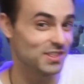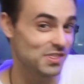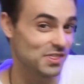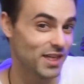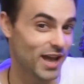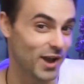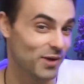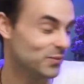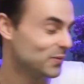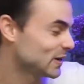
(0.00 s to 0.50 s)

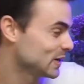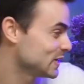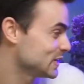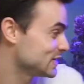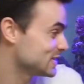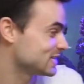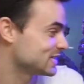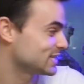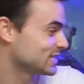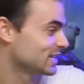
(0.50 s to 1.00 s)
That
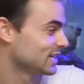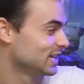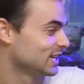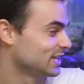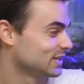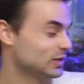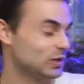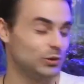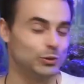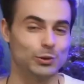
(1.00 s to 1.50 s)
was
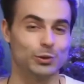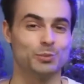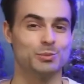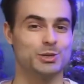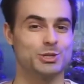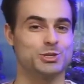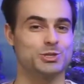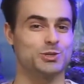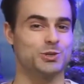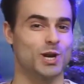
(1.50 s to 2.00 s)
a little
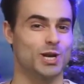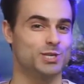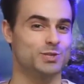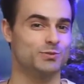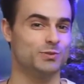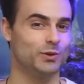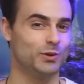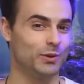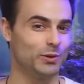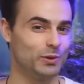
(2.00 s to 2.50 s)
bit
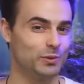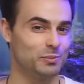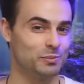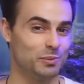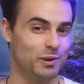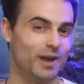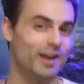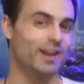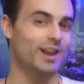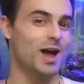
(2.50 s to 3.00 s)
stressful,
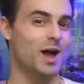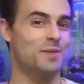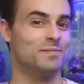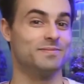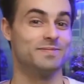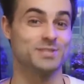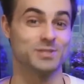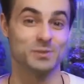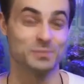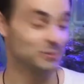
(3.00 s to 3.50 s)
but I'm
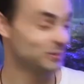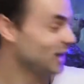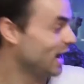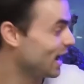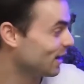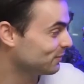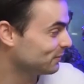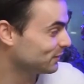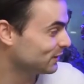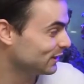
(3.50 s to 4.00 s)
super
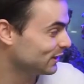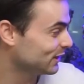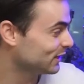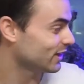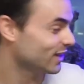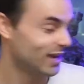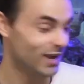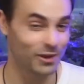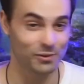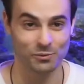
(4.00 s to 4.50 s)
happy
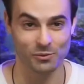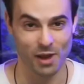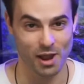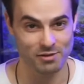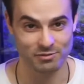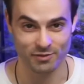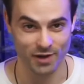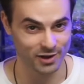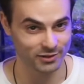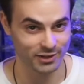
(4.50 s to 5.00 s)
that I
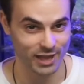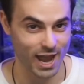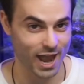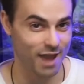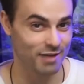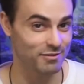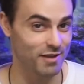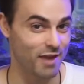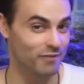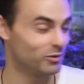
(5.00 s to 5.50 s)
finally
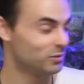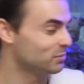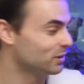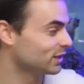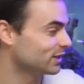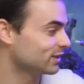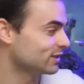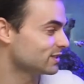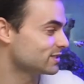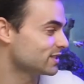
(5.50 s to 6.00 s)
have
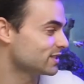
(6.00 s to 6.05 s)
everybody in the